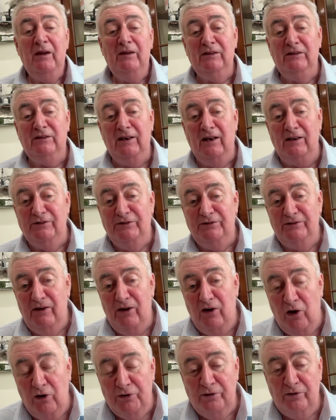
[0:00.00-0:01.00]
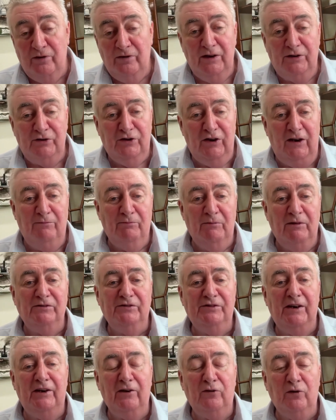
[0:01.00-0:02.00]
to tell us other
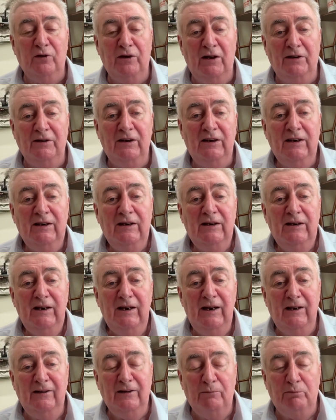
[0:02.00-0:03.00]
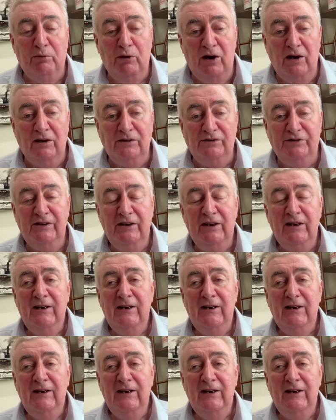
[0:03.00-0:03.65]
achievements that are going on in the Bronx